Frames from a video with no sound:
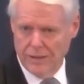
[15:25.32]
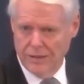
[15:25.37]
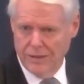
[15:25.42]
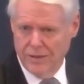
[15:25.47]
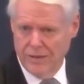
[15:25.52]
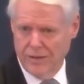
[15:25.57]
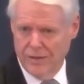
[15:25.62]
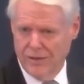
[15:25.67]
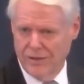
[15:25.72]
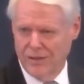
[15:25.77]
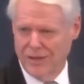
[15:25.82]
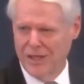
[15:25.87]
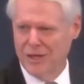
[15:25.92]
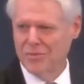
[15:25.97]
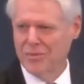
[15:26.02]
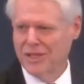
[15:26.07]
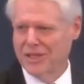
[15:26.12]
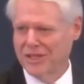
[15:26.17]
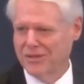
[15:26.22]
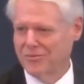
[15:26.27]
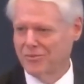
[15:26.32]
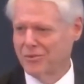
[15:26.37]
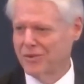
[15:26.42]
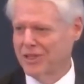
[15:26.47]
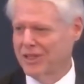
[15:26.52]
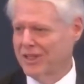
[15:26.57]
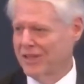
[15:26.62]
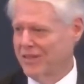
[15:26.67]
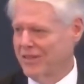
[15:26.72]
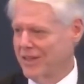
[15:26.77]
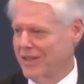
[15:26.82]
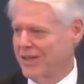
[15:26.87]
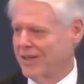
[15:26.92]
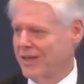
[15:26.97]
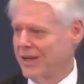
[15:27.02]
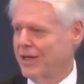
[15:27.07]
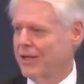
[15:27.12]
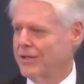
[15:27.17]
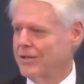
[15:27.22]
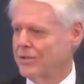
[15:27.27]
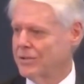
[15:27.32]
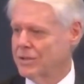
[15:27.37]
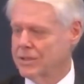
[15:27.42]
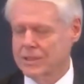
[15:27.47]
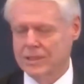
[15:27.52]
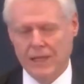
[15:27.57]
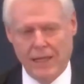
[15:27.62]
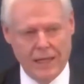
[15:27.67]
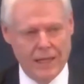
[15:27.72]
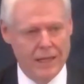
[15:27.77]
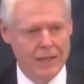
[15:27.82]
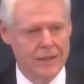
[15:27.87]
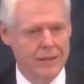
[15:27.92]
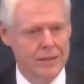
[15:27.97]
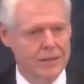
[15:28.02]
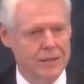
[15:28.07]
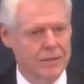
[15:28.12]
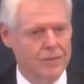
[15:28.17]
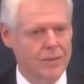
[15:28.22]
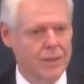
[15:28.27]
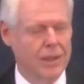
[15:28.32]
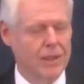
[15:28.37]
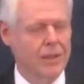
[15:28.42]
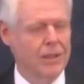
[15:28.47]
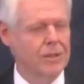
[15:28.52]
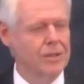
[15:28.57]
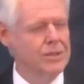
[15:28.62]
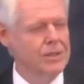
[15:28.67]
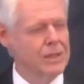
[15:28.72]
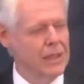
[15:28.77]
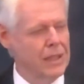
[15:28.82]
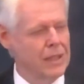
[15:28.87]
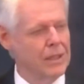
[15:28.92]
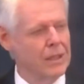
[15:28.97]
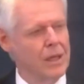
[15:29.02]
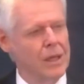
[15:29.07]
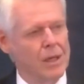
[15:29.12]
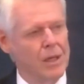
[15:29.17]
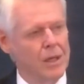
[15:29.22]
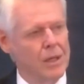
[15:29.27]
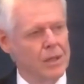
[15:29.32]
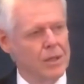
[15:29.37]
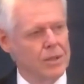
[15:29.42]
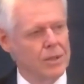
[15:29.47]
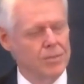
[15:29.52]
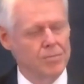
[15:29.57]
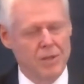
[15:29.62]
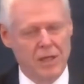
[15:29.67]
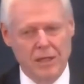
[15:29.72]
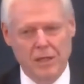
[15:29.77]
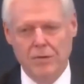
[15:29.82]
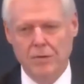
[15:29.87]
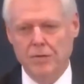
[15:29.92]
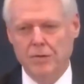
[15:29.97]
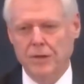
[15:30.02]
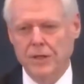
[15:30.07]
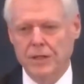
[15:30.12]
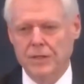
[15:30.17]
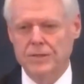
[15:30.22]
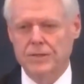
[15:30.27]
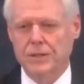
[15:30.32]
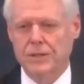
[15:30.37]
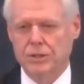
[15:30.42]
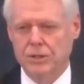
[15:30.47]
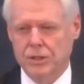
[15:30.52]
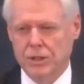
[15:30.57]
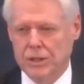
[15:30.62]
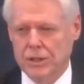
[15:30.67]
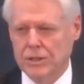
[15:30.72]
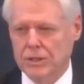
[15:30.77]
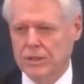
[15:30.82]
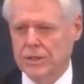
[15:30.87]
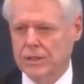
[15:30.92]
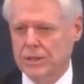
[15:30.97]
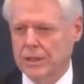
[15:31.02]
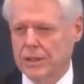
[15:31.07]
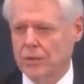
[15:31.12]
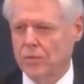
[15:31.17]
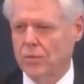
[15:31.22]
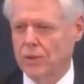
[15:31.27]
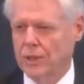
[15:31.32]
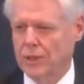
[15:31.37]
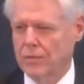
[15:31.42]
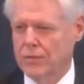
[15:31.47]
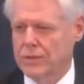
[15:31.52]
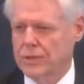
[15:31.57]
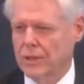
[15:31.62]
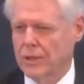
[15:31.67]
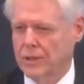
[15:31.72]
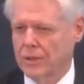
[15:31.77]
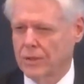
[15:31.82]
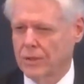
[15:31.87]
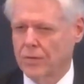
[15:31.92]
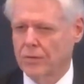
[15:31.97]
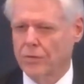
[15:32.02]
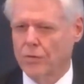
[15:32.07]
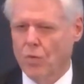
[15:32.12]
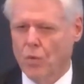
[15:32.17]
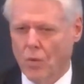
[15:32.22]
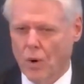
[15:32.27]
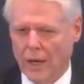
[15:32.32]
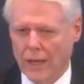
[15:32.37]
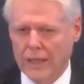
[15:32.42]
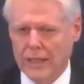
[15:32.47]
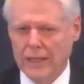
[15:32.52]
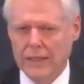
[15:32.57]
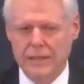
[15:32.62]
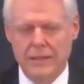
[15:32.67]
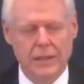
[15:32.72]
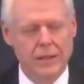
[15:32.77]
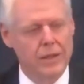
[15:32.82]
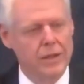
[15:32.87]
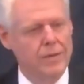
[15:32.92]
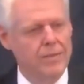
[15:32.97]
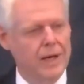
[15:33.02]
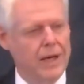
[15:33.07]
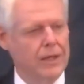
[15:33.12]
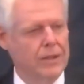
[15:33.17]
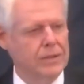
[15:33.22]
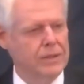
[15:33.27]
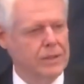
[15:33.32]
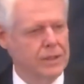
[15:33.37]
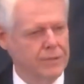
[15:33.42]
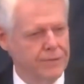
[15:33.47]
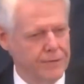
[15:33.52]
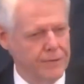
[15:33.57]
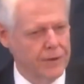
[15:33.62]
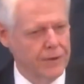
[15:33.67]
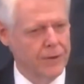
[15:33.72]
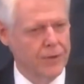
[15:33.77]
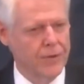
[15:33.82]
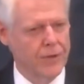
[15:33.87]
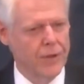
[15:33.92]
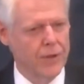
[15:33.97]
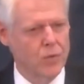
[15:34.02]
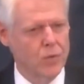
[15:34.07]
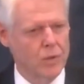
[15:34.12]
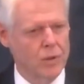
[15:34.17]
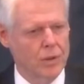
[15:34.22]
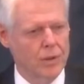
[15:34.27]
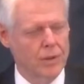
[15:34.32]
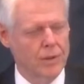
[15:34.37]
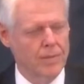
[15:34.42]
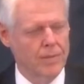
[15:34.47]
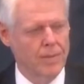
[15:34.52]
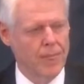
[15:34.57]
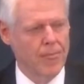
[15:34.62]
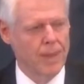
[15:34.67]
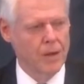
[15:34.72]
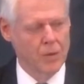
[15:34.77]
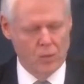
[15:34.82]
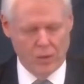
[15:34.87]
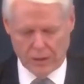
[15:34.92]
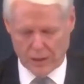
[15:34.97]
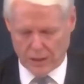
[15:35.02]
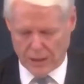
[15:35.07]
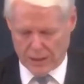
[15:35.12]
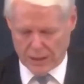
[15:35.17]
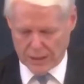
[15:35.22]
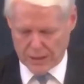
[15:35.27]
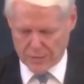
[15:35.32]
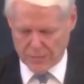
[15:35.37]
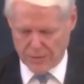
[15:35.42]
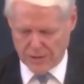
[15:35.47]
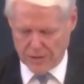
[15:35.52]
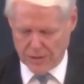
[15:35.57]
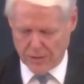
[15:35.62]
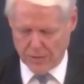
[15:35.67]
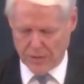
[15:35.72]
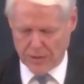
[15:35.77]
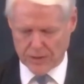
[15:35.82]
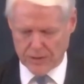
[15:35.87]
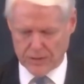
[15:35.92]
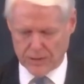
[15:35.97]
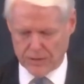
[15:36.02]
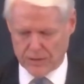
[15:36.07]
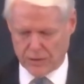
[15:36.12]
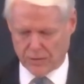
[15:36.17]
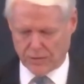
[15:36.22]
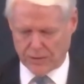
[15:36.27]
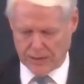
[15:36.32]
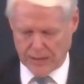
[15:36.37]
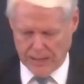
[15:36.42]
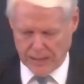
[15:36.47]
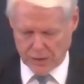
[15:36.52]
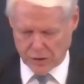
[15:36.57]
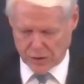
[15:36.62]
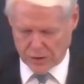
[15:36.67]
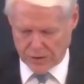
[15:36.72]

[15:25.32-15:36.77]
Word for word: Then we can really then understand. We can understand many of the things that Jesus did when he was on earth, why he did them, how difficult they were, what God has been doing since creation.